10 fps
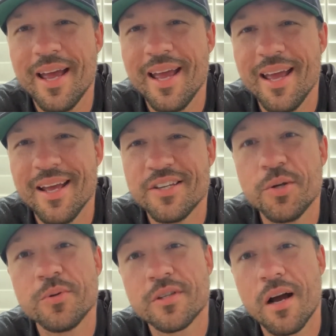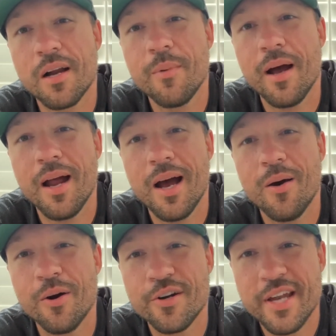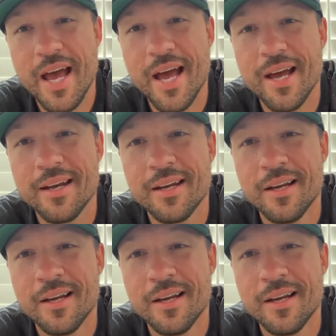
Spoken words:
and she was talking about how her dad